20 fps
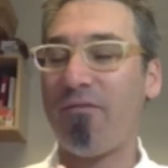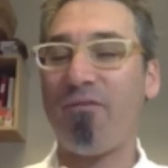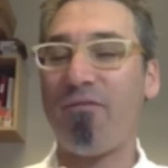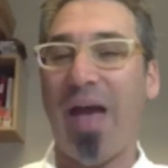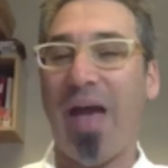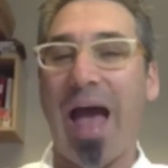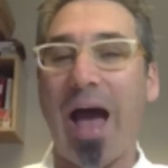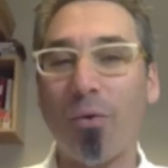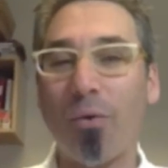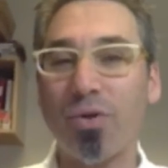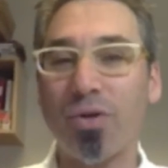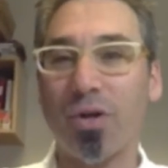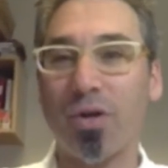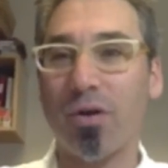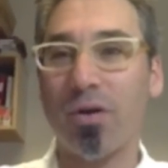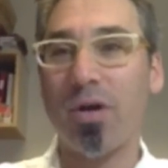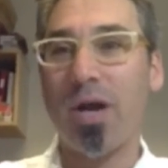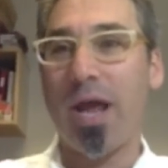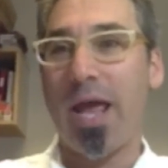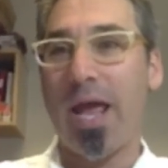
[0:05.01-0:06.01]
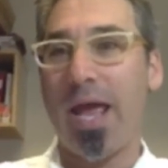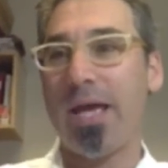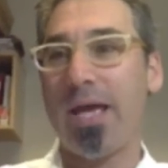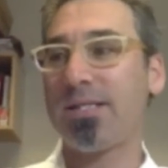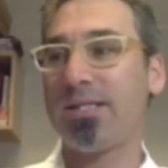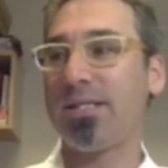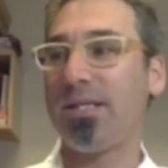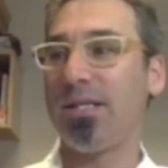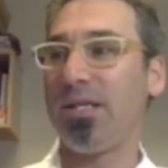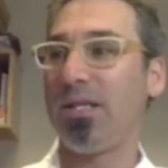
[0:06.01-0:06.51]
founder and
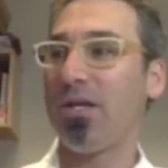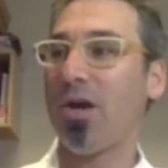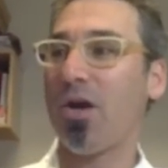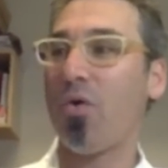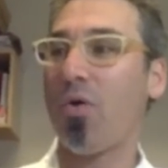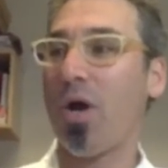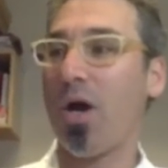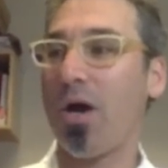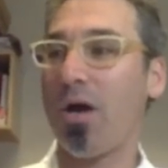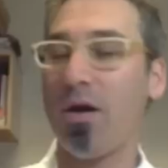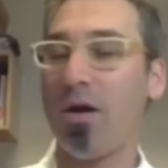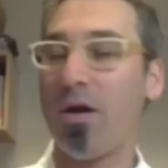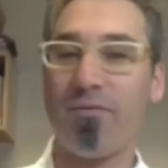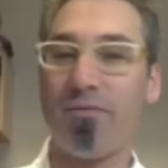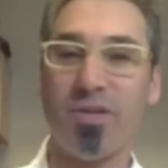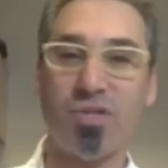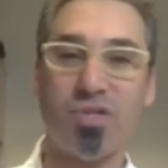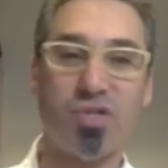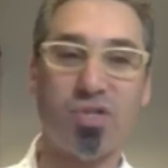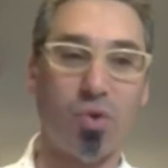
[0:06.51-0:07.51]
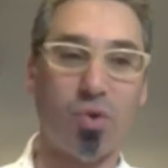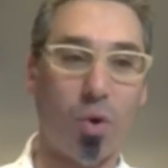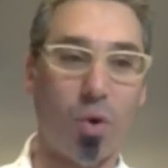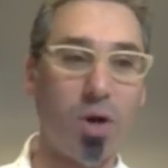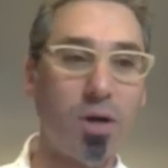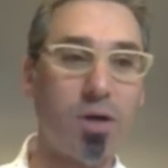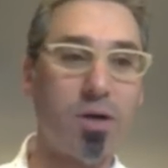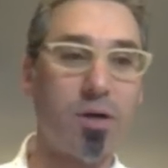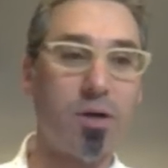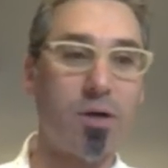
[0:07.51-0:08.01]
CEO of The
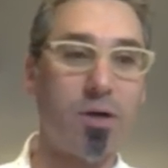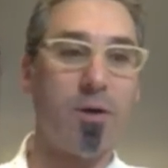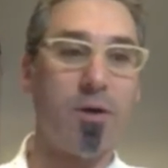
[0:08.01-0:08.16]
Stork,